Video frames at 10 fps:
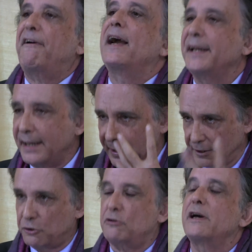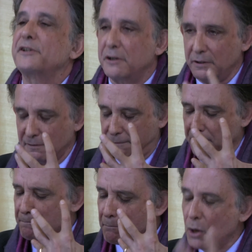finding the treasure of
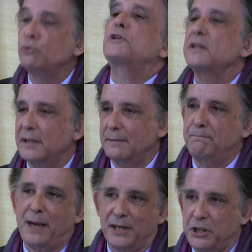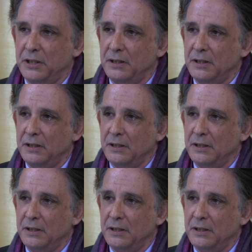molten compassion.